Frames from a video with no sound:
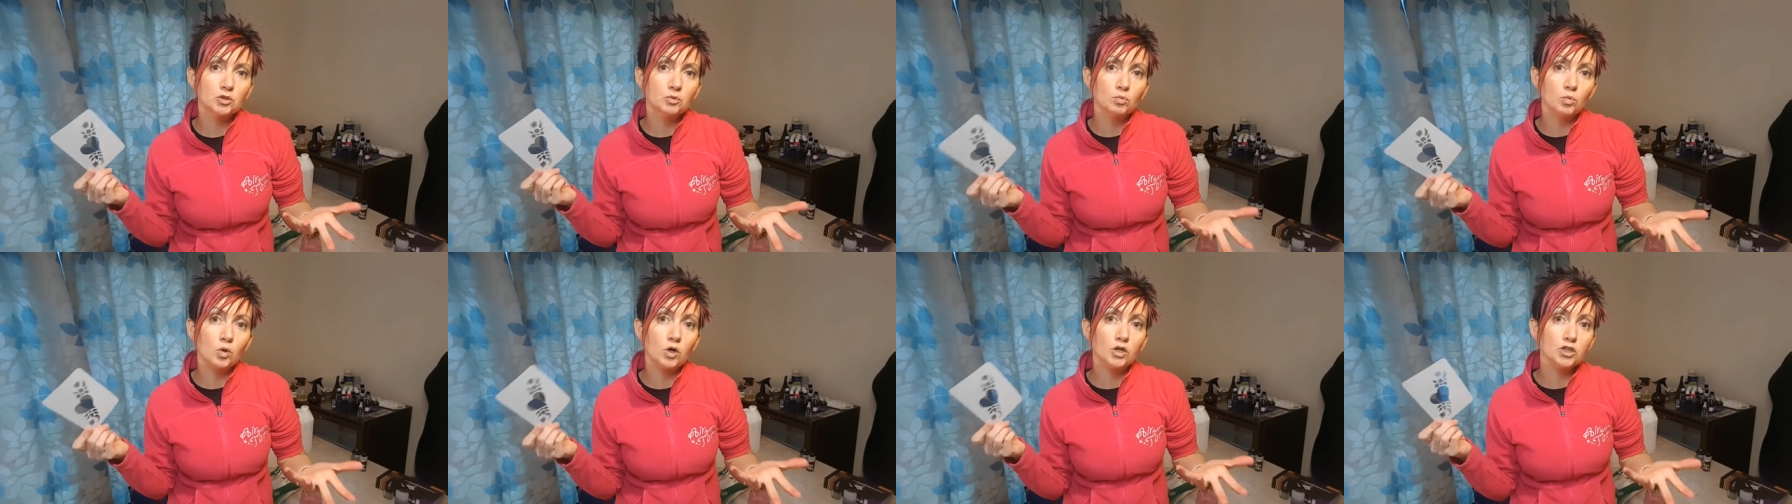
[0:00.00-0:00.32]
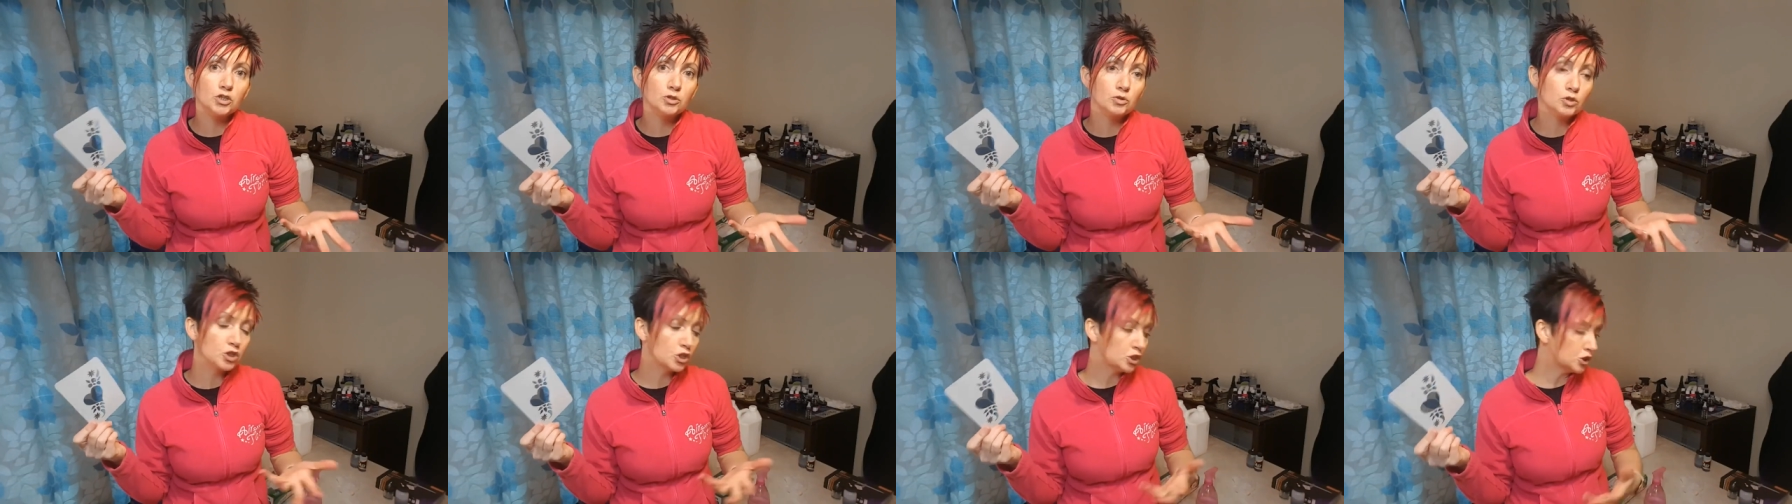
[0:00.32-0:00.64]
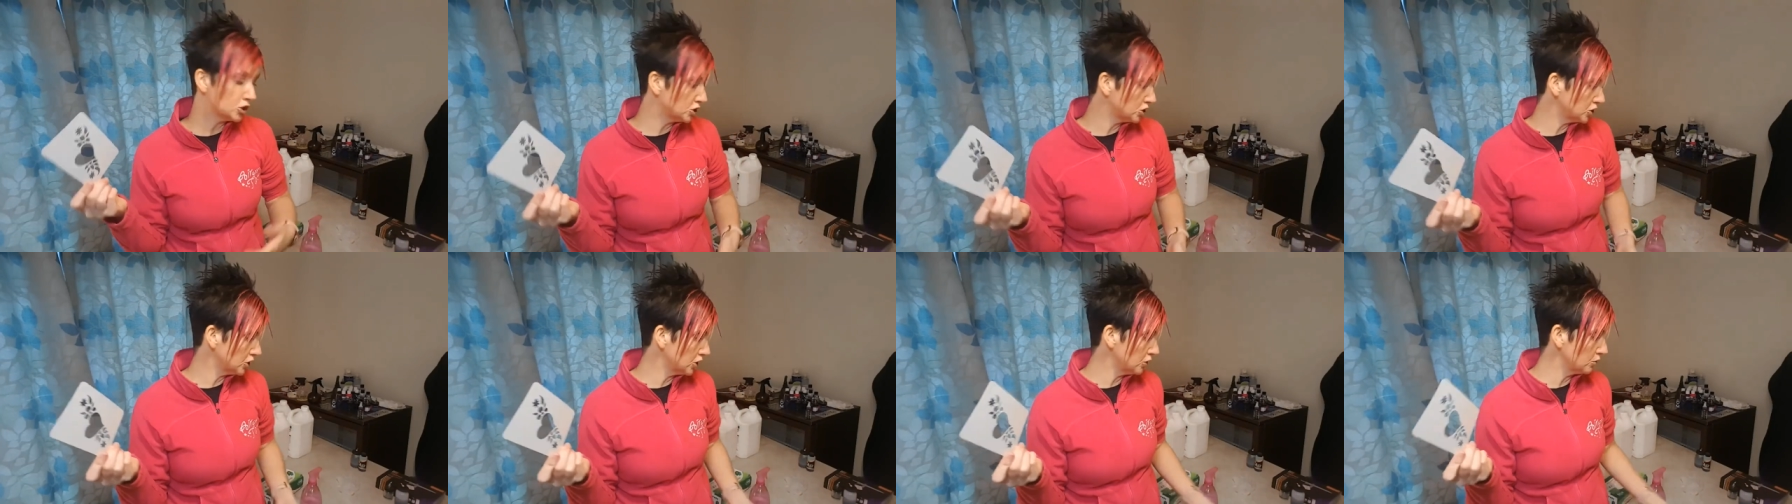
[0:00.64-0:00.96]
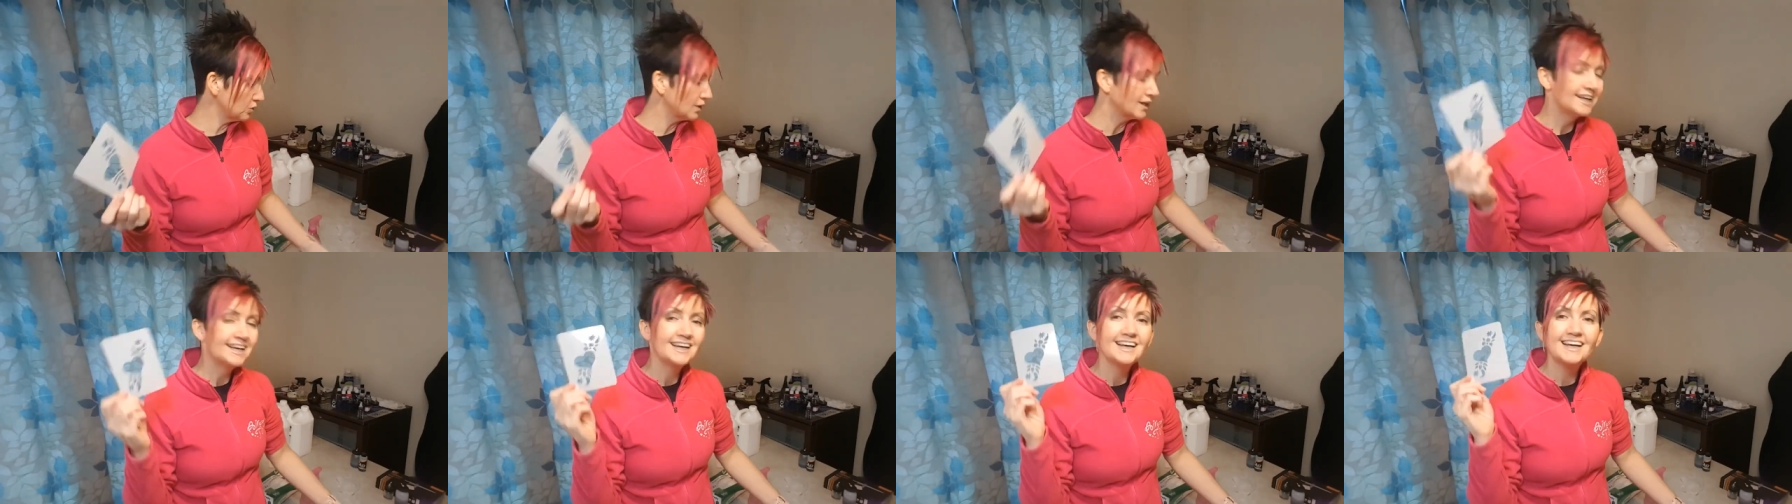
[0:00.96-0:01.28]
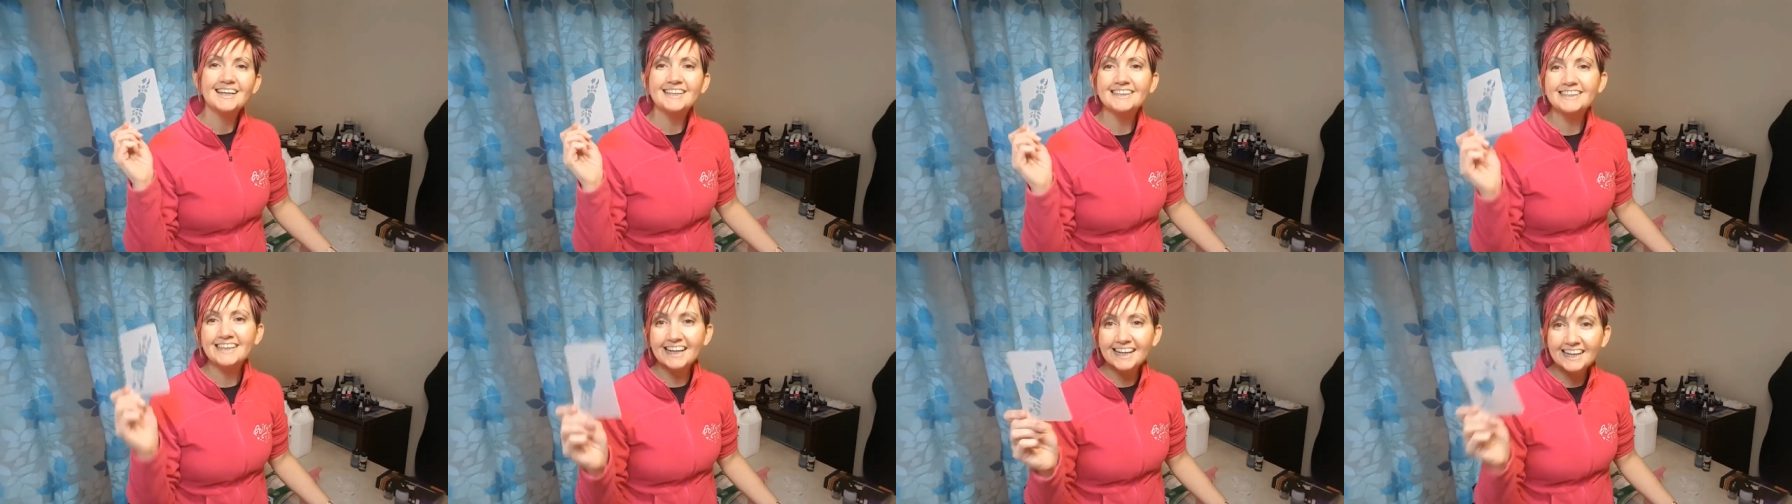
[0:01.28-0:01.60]
and what you could do
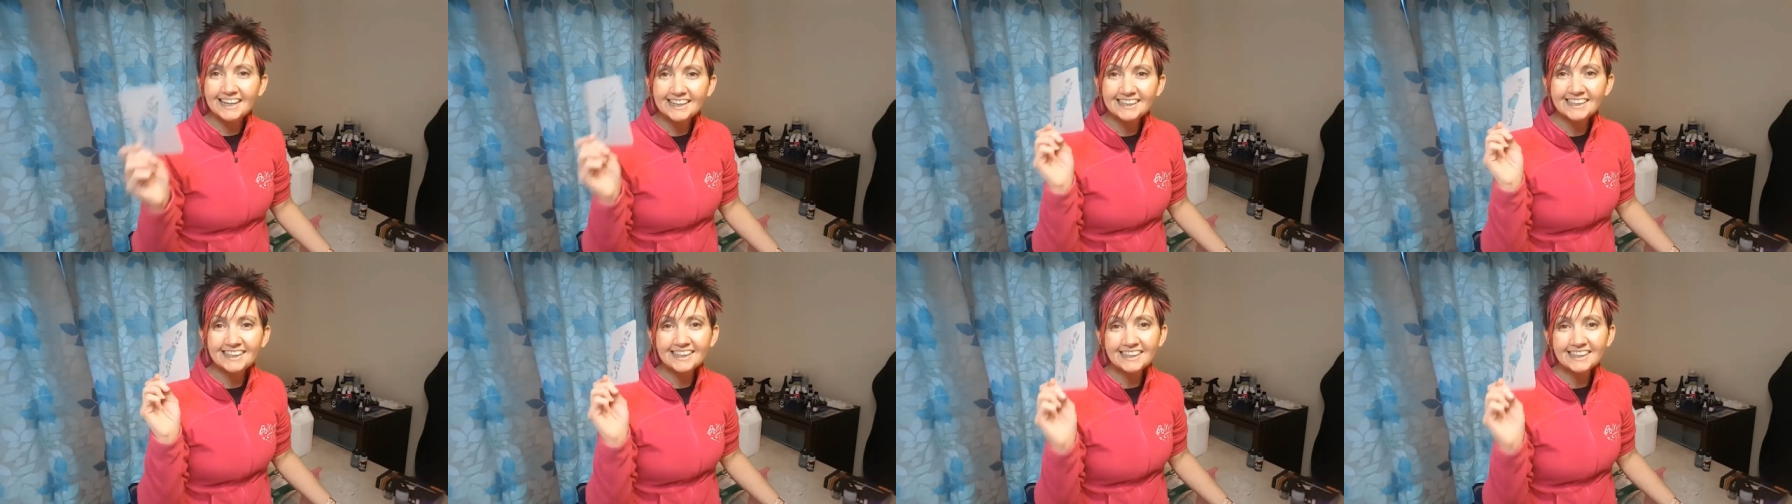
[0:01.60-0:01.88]
is clean